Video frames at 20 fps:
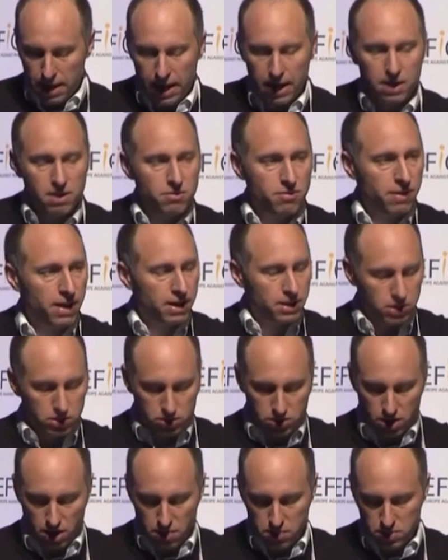And in fact, as
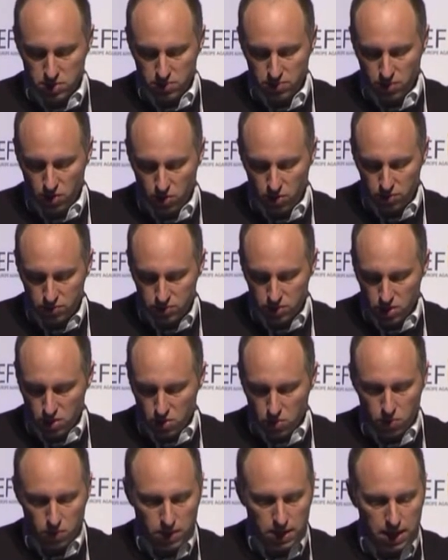time has
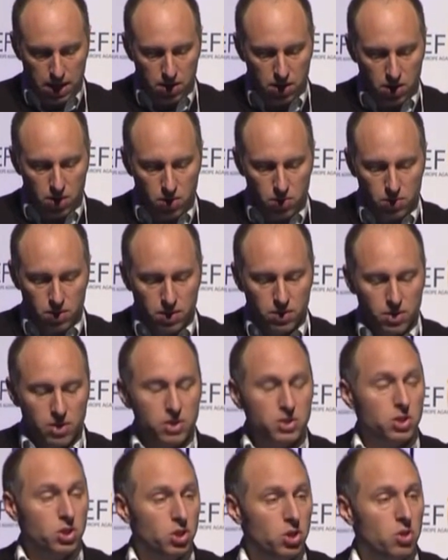evolved, we now know that
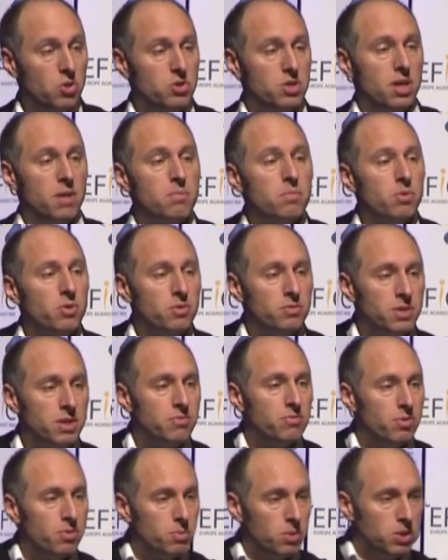there's a huge number of
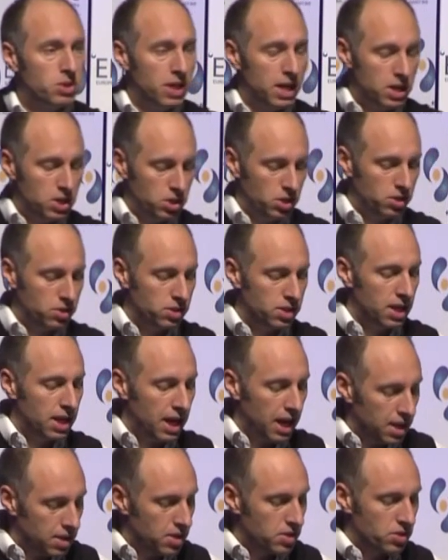different mutations
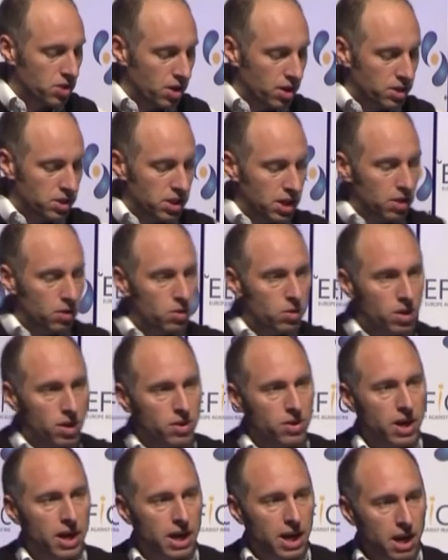in this ion channel
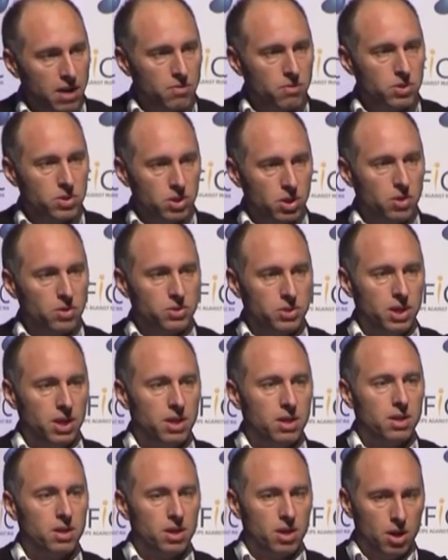that can result
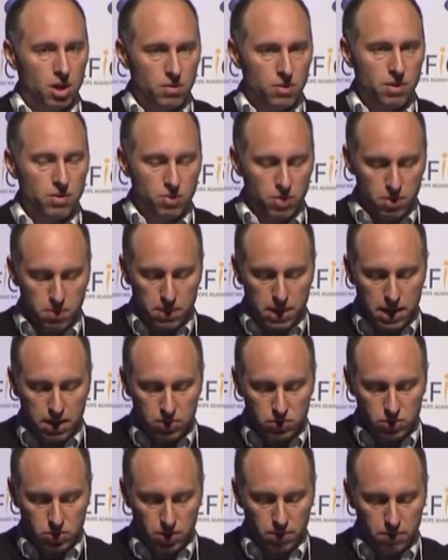in
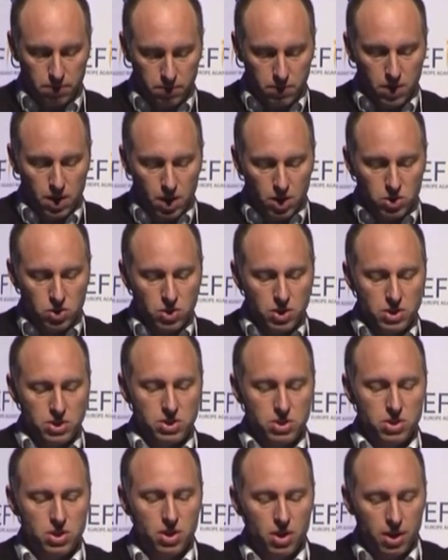erythromelalgia. So this
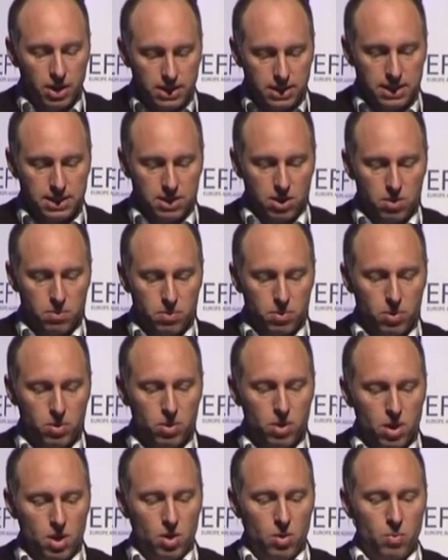is a nice example
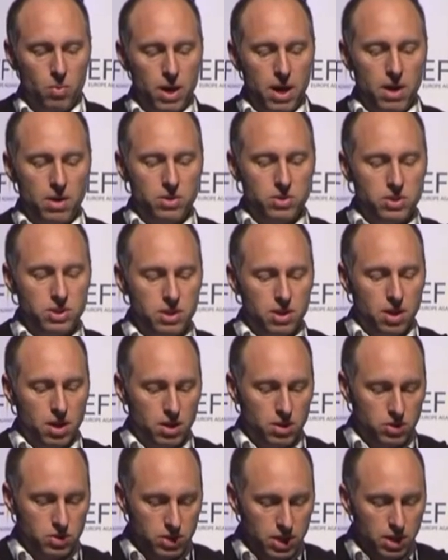where
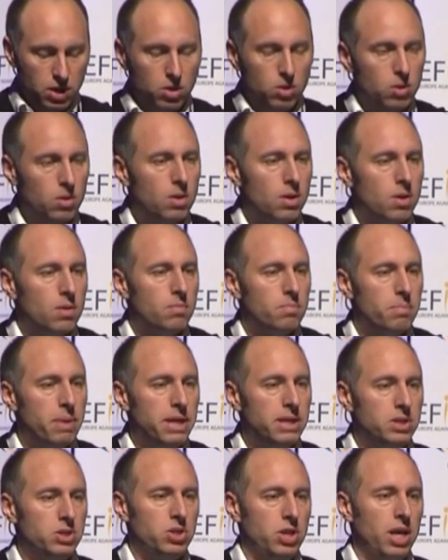a single
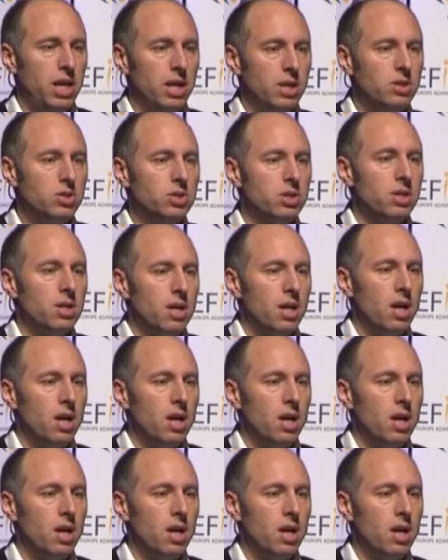base change